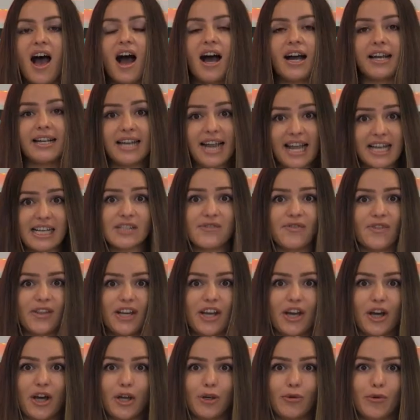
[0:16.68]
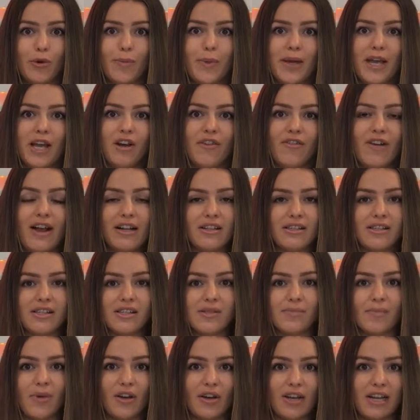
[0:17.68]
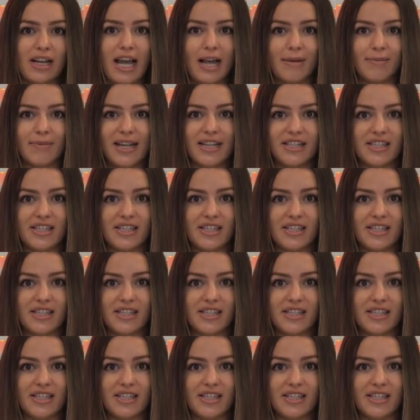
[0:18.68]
Our next video will be around smoke alarm